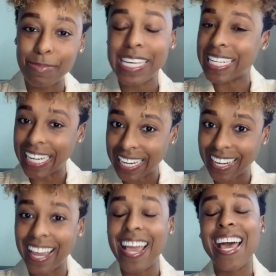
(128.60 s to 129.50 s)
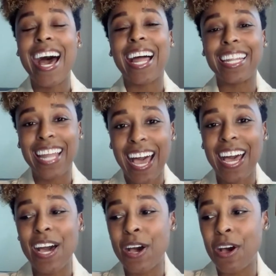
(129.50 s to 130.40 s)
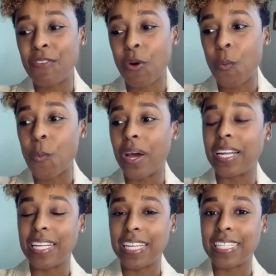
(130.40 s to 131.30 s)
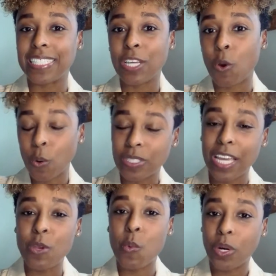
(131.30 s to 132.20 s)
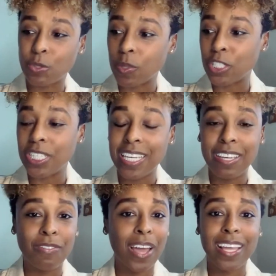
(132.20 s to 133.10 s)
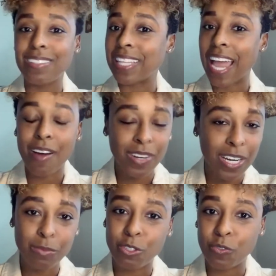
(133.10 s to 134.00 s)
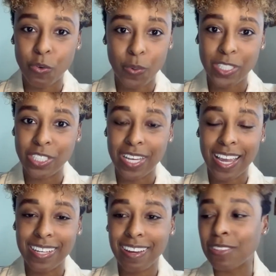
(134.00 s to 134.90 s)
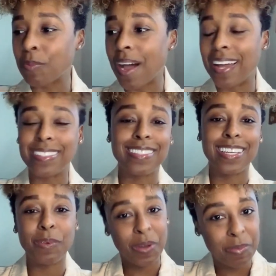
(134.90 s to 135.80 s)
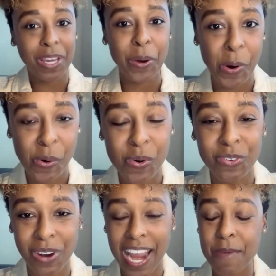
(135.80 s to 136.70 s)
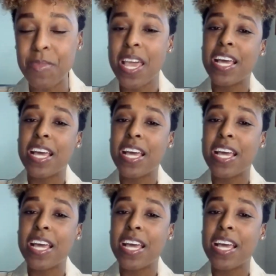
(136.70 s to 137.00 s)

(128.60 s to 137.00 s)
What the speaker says: meaning a lot of what it is, the goals that you want to achieve, they haven't come to fruition yet. Otherwise, it wouldn't be a goal, right?